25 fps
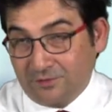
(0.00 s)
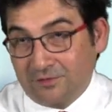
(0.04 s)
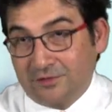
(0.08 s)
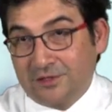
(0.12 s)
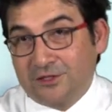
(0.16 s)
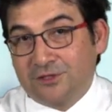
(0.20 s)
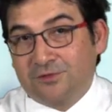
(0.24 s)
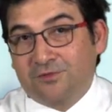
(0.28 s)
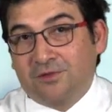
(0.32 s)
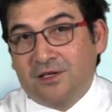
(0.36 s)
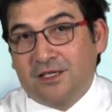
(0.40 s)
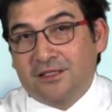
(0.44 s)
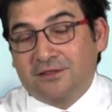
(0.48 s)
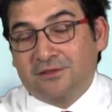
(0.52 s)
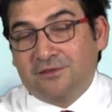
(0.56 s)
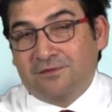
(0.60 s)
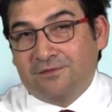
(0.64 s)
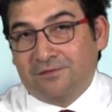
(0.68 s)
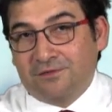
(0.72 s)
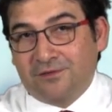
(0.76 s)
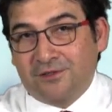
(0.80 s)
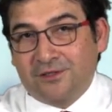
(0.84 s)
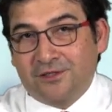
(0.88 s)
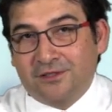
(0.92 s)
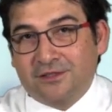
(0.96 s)
which was the
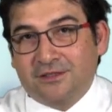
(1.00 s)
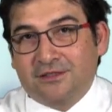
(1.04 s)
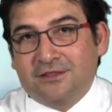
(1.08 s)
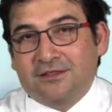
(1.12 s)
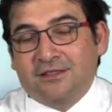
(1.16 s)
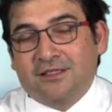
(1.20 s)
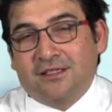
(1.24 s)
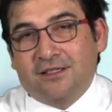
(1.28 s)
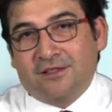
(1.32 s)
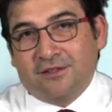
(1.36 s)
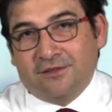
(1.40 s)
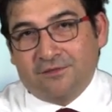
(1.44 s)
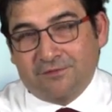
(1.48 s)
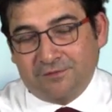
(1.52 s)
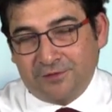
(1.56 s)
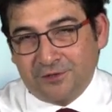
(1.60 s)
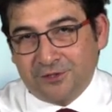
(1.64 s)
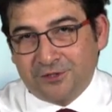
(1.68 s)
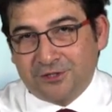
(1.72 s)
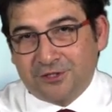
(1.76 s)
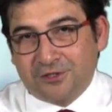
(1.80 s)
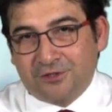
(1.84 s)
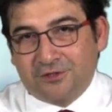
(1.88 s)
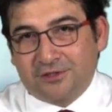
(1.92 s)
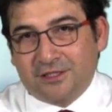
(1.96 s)
first
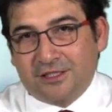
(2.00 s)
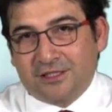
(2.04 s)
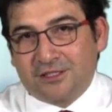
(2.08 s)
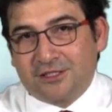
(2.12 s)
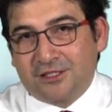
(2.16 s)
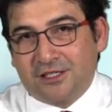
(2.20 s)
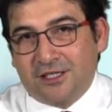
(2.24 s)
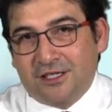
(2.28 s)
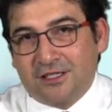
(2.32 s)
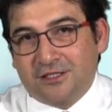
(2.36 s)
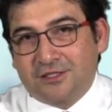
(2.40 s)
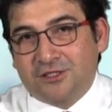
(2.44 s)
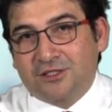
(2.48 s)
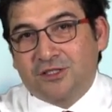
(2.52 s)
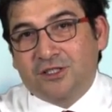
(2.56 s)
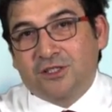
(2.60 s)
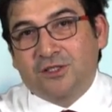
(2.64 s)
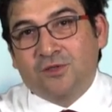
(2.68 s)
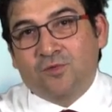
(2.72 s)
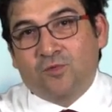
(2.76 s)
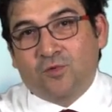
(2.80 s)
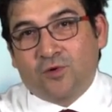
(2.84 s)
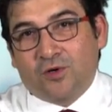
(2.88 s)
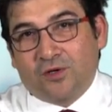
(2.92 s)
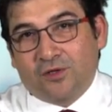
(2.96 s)
futures exchange in
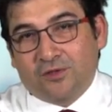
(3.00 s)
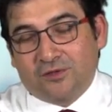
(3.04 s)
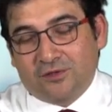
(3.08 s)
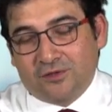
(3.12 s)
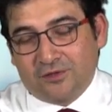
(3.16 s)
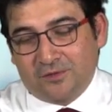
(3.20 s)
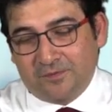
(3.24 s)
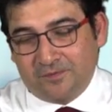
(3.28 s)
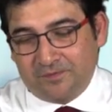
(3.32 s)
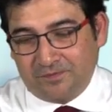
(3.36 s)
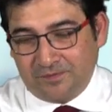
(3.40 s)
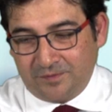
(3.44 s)
the world.